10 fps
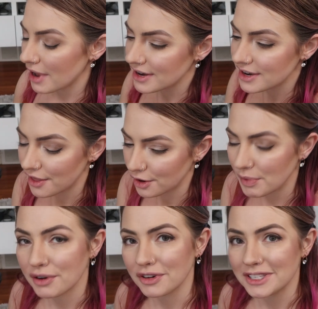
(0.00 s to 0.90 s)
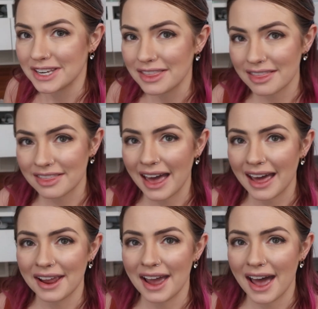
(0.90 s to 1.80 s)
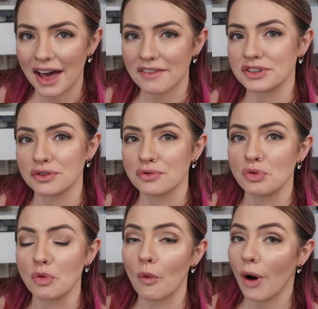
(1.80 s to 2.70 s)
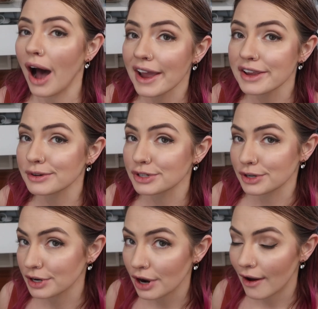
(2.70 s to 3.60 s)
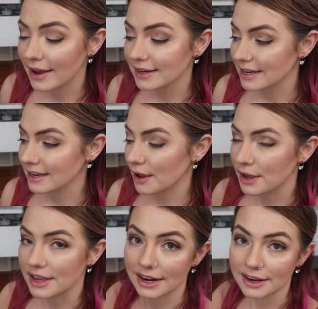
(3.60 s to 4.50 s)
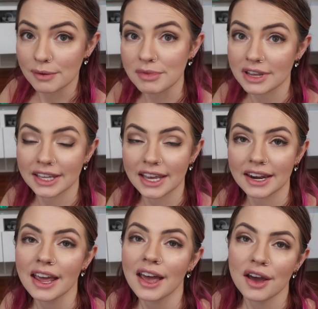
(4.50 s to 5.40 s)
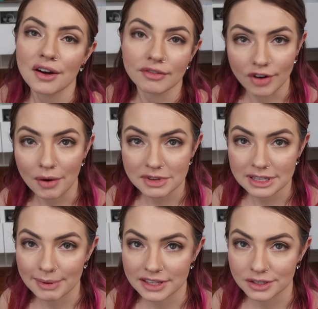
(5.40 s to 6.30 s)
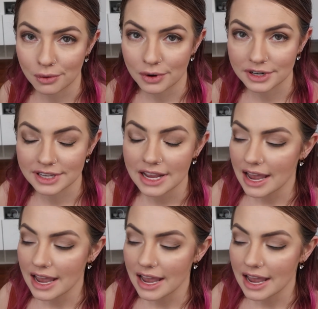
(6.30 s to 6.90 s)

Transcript: Another big reasoning that I have to why you should not get a chameleon from these pet stores